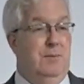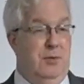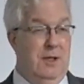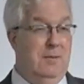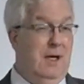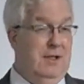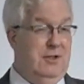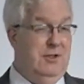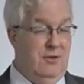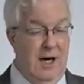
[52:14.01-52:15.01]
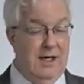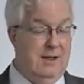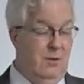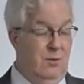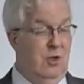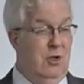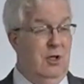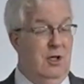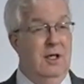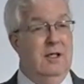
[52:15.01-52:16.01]
pretty much strike the
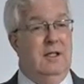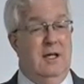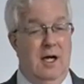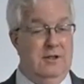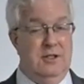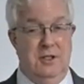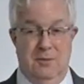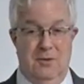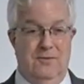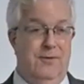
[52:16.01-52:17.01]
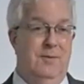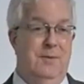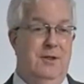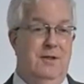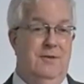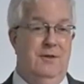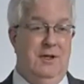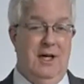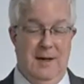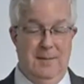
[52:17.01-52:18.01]
word unconscionable from your
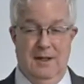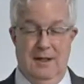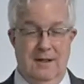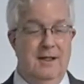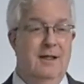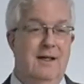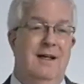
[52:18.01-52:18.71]
vocabulary,